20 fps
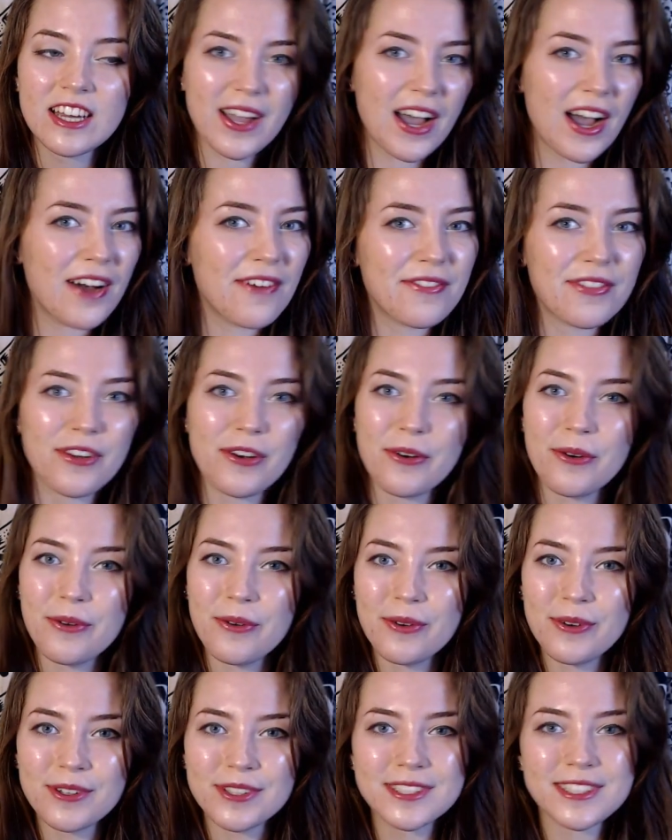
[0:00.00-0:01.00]
of the
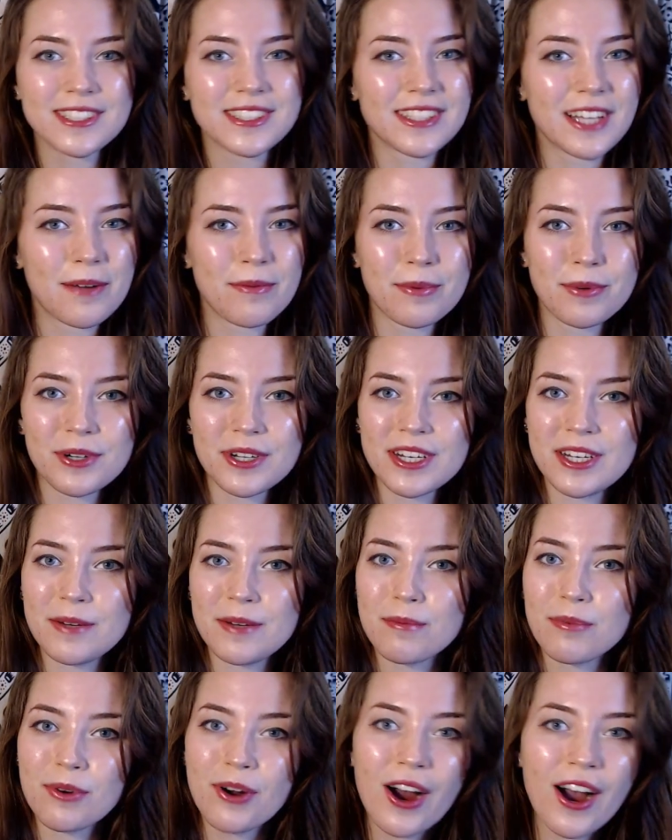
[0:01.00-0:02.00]
whole celebrity
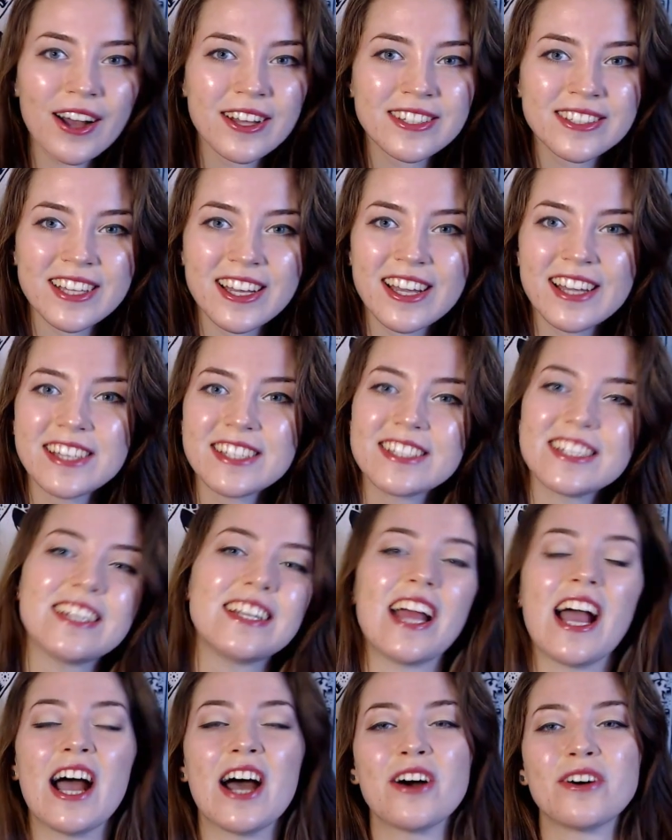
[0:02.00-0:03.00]
process and
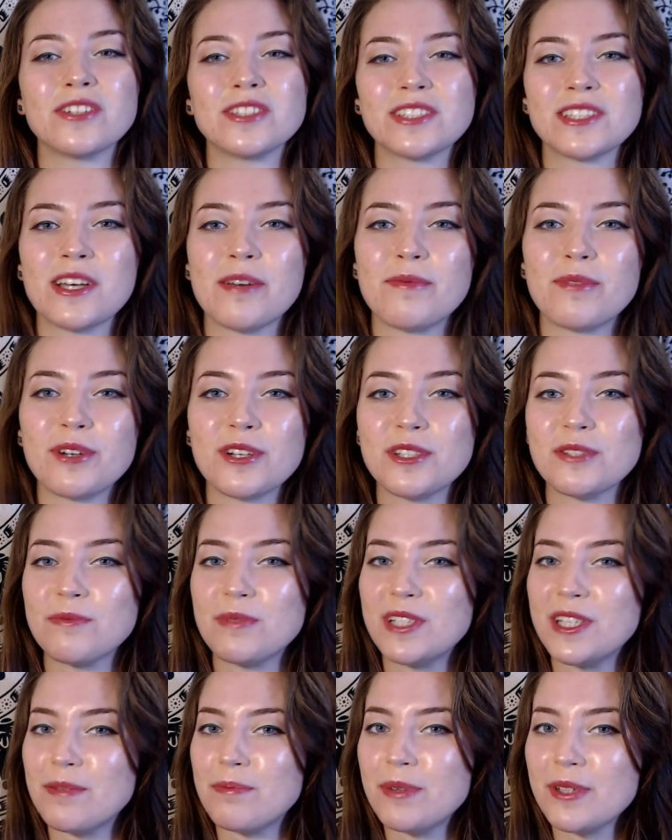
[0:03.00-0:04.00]
how celebrities
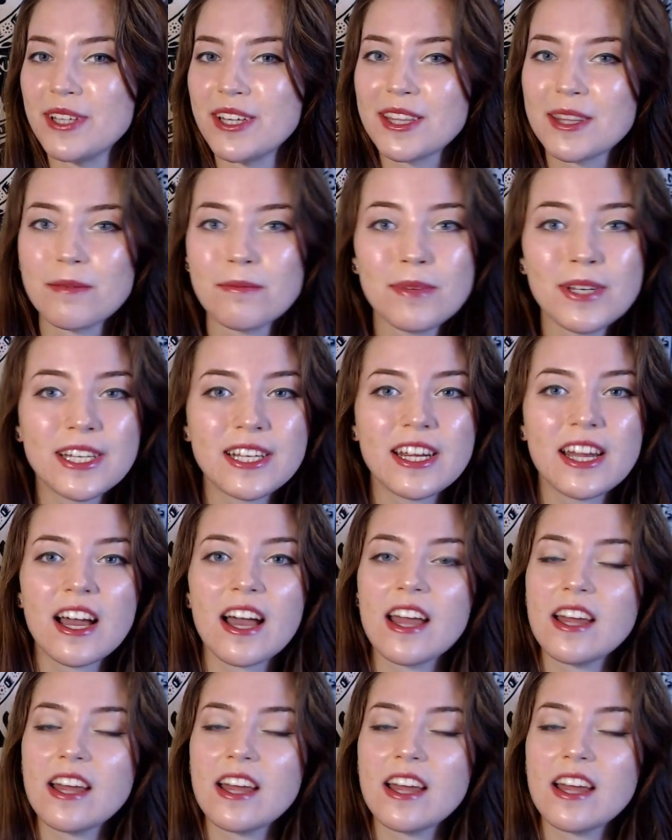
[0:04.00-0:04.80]
manipulate the media.